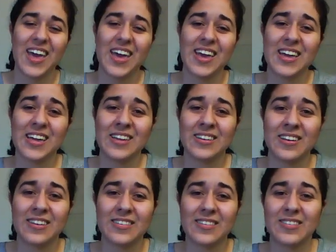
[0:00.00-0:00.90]

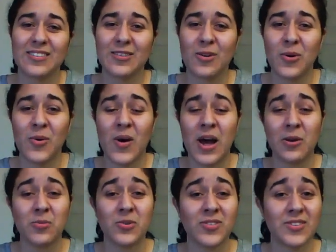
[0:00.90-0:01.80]
And so I
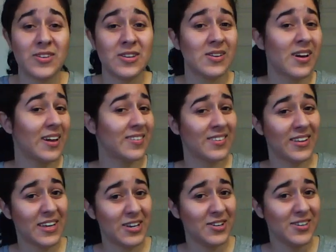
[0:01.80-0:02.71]
will see you guys
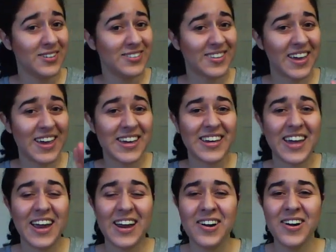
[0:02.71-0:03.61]
later. Take
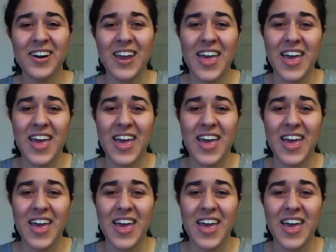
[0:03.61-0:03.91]
care.